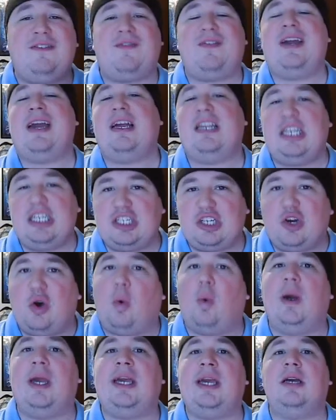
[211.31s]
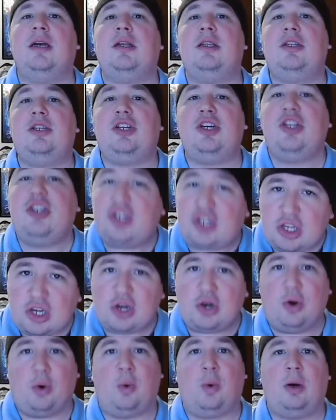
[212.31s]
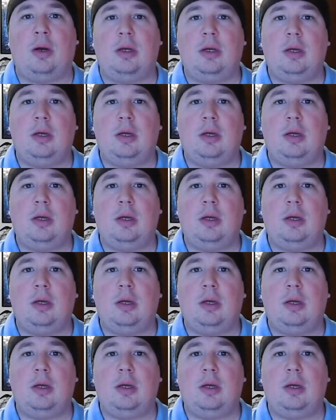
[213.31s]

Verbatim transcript: fan is going to do.